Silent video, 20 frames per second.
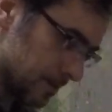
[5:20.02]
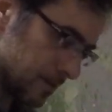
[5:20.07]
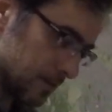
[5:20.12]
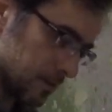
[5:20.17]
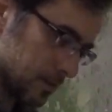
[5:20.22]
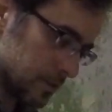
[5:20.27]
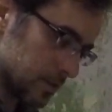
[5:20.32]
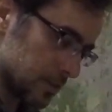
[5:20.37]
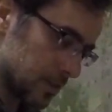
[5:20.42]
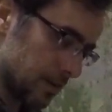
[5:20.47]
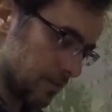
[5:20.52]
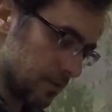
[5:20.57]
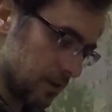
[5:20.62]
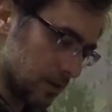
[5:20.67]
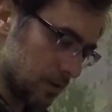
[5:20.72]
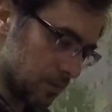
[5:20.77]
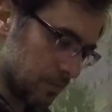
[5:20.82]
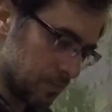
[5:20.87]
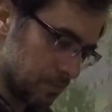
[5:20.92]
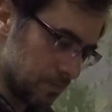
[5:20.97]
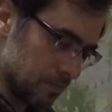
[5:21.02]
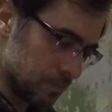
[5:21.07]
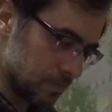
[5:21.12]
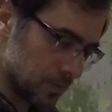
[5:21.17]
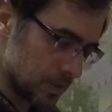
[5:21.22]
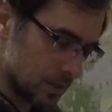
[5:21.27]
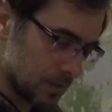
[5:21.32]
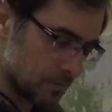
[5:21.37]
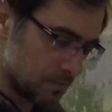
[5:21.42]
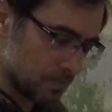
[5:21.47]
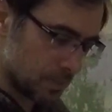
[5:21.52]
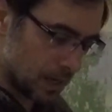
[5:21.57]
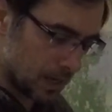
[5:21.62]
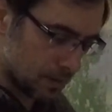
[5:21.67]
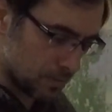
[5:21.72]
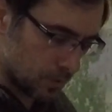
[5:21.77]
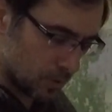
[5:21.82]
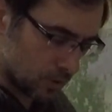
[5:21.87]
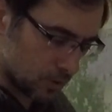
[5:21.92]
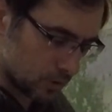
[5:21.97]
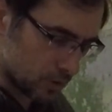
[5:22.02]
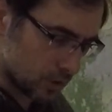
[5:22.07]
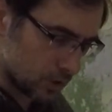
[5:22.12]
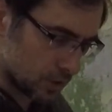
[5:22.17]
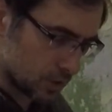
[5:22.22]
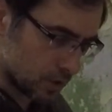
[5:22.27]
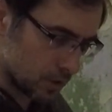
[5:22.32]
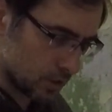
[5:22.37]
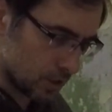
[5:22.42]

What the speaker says: and just have a little back box